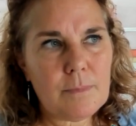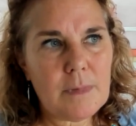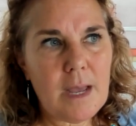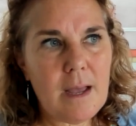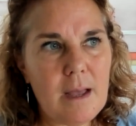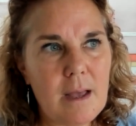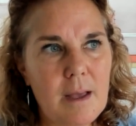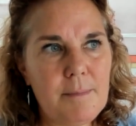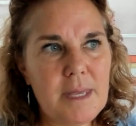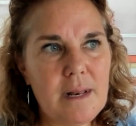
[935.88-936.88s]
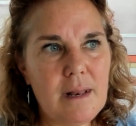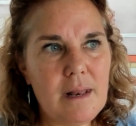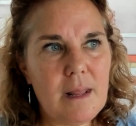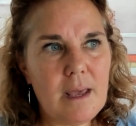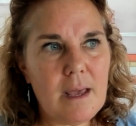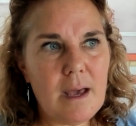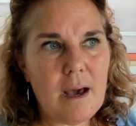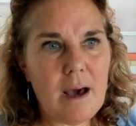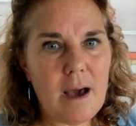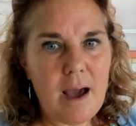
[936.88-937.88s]
Yeah, I mean,
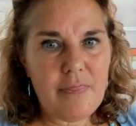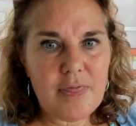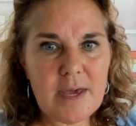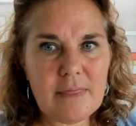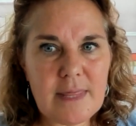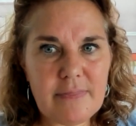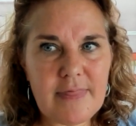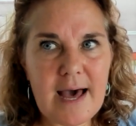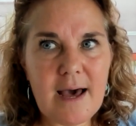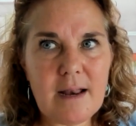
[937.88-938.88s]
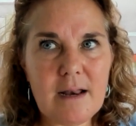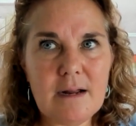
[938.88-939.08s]
I think that